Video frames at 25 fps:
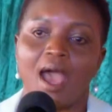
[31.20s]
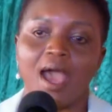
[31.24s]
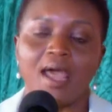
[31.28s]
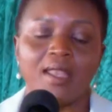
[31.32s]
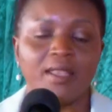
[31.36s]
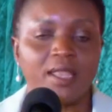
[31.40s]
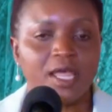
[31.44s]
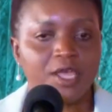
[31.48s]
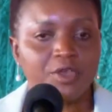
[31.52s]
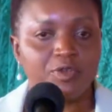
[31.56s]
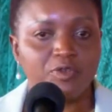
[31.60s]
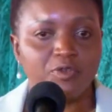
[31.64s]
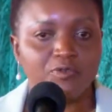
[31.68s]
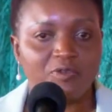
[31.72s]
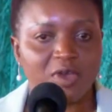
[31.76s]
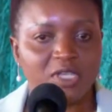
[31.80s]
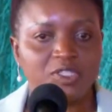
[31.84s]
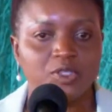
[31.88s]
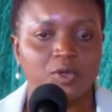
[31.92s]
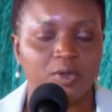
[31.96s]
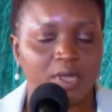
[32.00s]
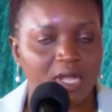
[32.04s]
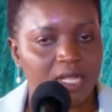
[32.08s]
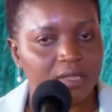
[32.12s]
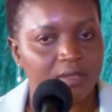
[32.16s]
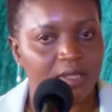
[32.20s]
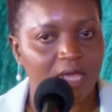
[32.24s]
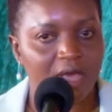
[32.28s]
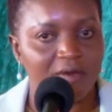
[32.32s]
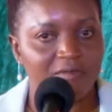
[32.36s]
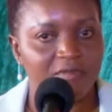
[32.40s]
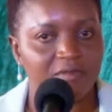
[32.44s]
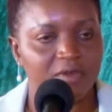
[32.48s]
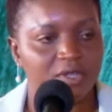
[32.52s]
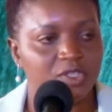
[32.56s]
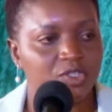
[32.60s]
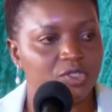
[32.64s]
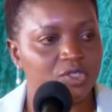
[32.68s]
Under universal health
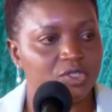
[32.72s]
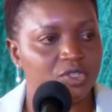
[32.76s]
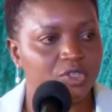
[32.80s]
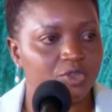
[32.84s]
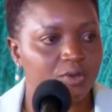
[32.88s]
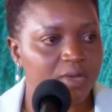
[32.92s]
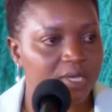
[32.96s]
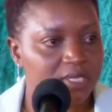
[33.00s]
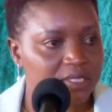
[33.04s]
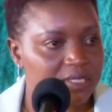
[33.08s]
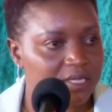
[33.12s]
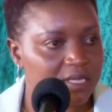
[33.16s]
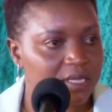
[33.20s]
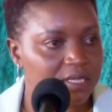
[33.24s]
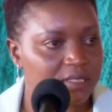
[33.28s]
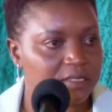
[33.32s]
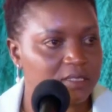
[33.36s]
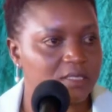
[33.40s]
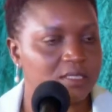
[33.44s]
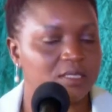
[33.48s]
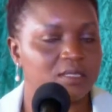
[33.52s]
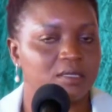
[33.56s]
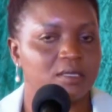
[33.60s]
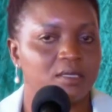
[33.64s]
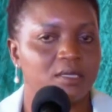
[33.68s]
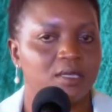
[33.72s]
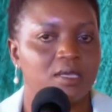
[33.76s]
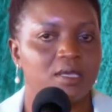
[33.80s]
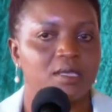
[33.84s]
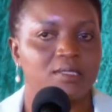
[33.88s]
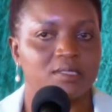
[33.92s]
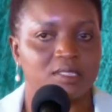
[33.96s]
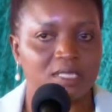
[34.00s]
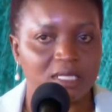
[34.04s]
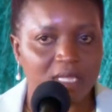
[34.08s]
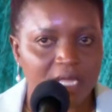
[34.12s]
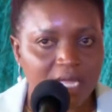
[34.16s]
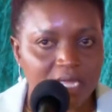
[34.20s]
coverage, Your Excellency,
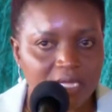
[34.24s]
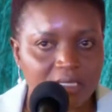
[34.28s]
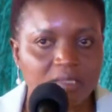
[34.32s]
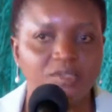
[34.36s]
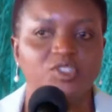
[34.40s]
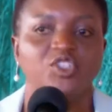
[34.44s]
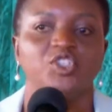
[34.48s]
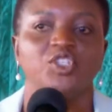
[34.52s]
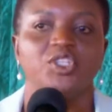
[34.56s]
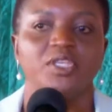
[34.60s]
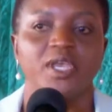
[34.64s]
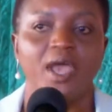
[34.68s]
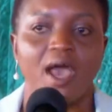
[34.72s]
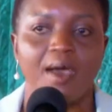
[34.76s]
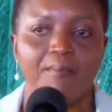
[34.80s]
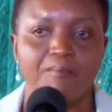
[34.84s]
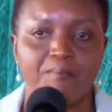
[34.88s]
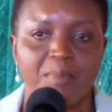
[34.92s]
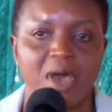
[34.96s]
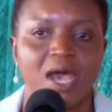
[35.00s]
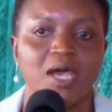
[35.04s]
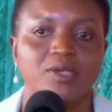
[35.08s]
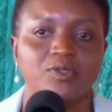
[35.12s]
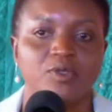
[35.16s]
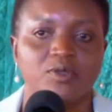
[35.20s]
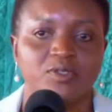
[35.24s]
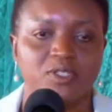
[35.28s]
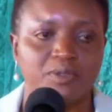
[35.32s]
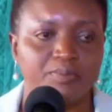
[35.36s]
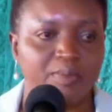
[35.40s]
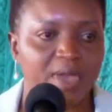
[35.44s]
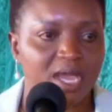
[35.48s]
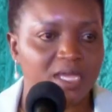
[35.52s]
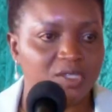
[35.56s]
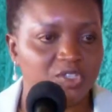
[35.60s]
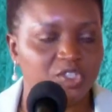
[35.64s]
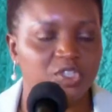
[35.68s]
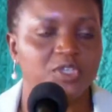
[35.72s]
zile nchi ambazo
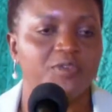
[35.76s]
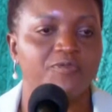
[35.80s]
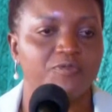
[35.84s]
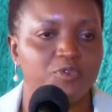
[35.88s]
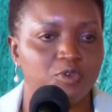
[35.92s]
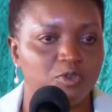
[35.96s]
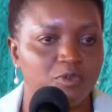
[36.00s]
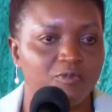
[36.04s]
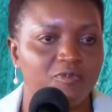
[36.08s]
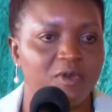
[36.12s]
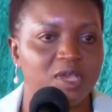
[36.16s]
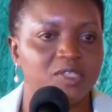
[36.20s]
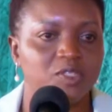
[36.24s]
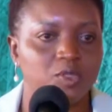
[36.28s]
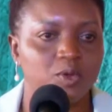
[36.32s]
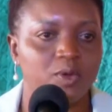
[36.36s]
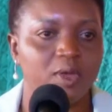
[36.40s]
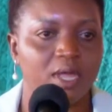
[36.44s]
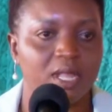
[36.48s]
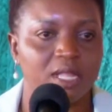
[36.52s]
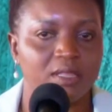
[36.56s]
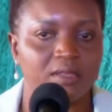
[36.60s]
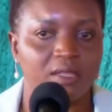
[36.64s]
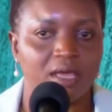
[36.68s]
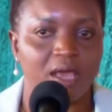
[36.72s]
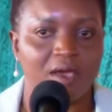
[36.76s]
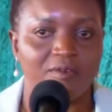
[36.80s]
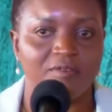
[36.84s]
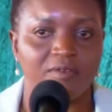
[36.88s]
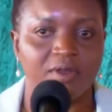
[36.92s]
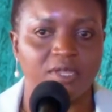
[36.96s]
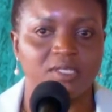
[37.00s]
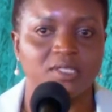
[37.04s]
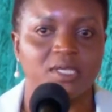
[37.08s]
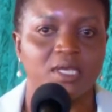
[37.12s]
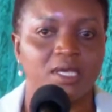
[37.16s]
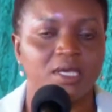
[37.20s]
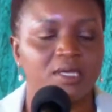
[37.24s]
zimeachieve universal health
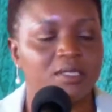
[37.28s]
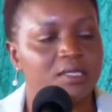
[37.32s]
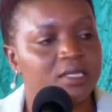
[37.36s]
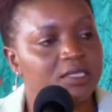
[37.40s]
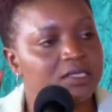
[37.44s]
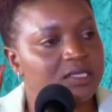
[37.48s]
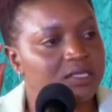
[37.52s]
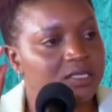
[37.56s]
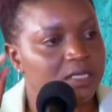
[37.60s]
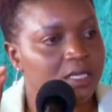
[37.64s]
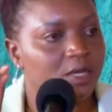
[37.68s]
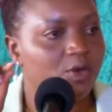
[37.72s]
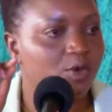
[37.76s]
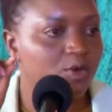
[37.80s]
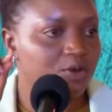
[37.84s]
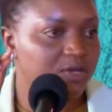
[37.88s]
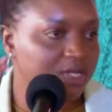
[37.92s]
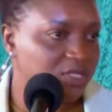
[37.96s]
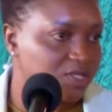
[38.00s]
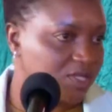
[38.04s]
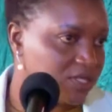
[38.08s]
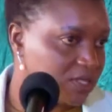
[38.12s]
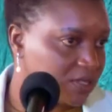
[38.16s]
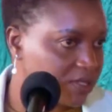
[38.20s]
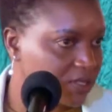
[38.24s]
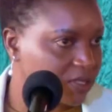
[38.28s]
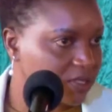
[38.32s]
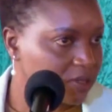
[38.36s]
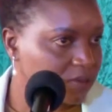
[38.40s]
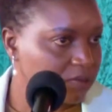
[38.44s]
coverage ni single digits.